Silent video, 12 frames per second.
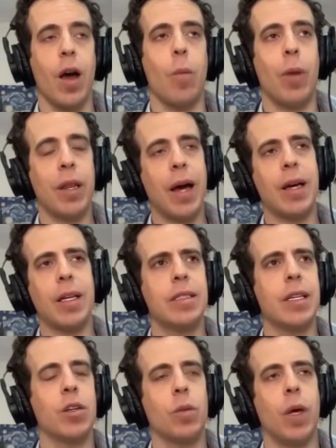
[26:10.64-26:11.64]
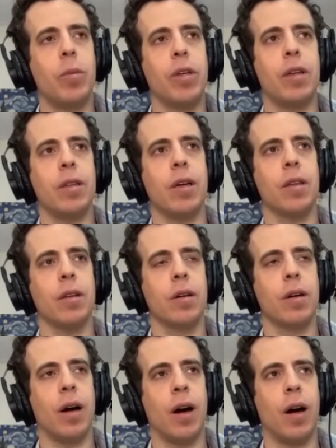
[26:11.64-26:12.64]
But I can tell you maybe
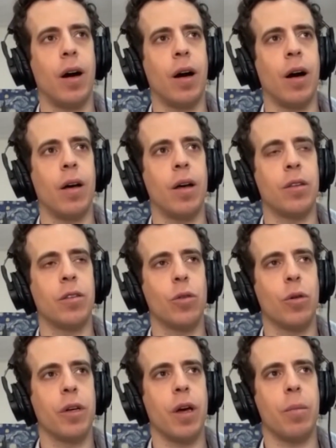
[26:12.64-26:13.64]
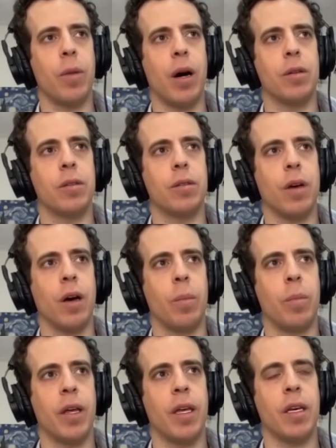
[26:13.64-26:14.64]
another a story about
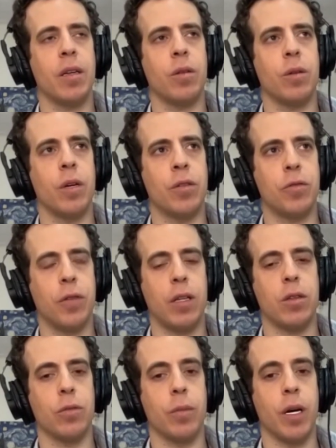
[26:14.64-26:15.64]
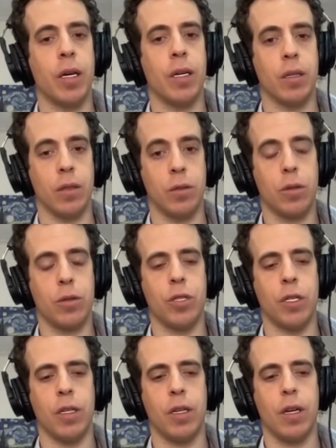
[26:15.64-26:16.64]
playing in front of my
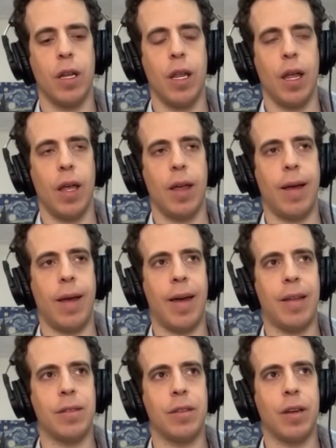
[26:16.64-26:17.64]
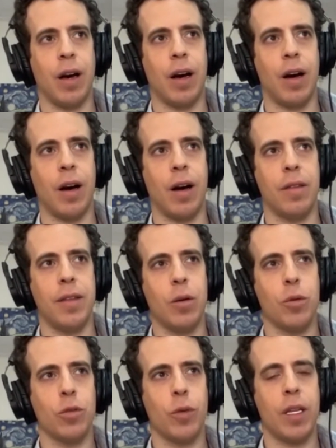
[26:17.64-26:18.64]
Guruji, and that
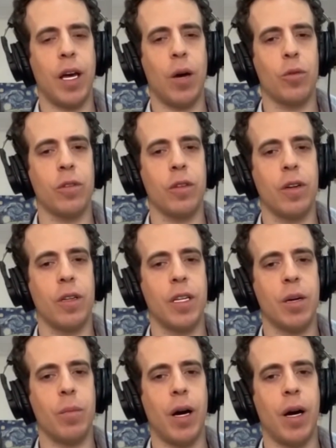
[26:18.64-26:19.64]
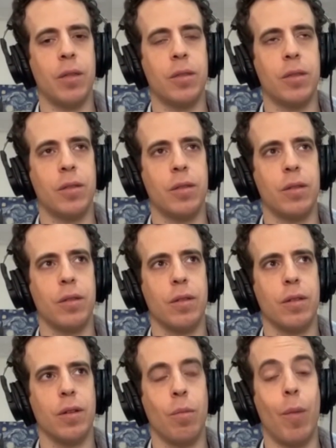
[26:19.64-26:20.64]
was when I was learning about
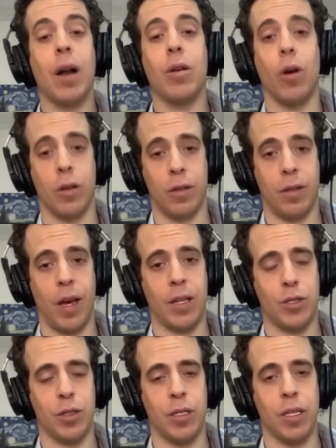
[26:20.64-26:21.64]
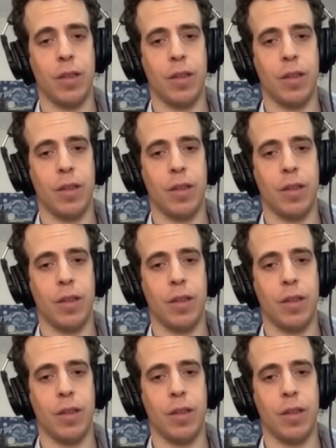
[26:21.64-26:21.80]
Malkons actually,